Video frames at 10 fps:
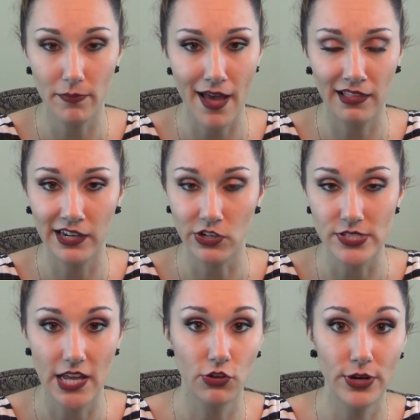palette and
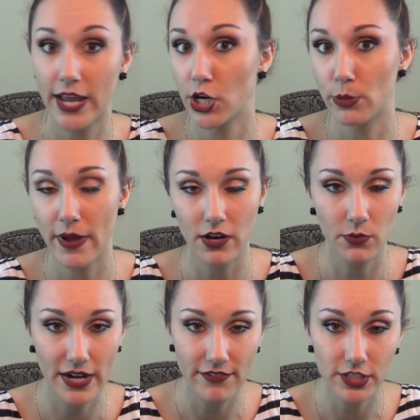use Color Naked or Buck or
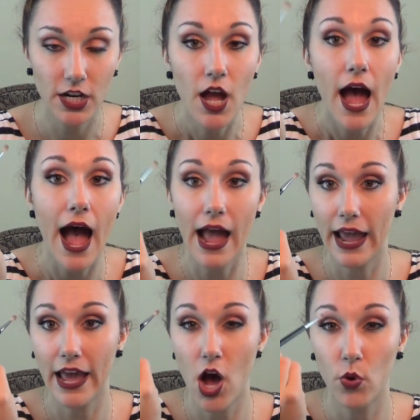whatever,
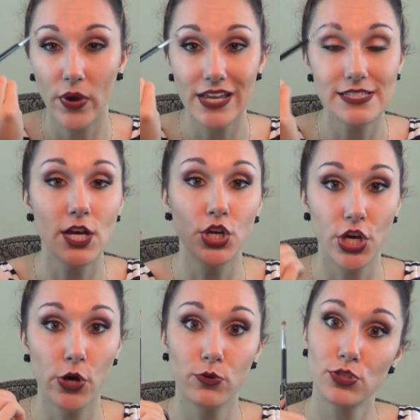I always
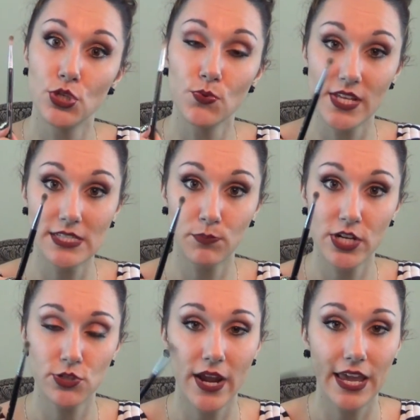go to this
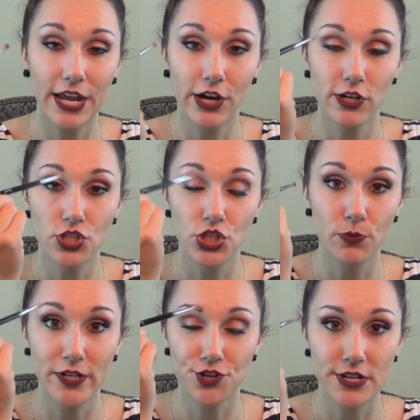brush right here to do
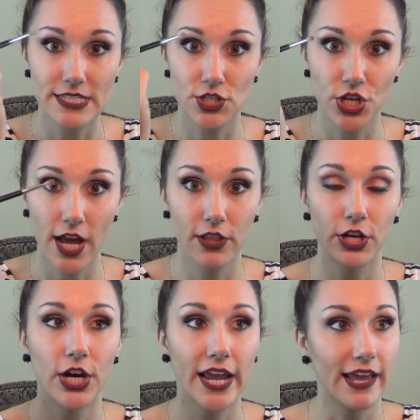my transition
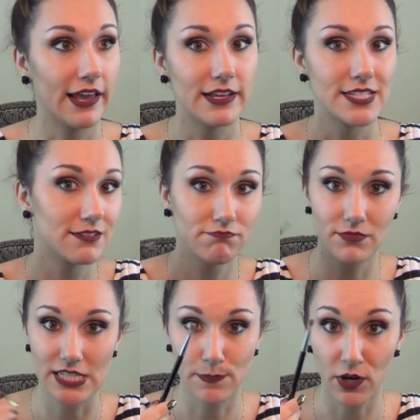color, and
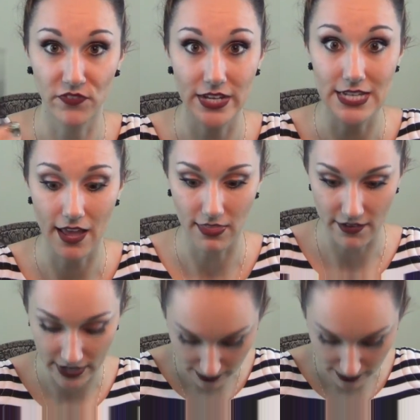it's perfect. I love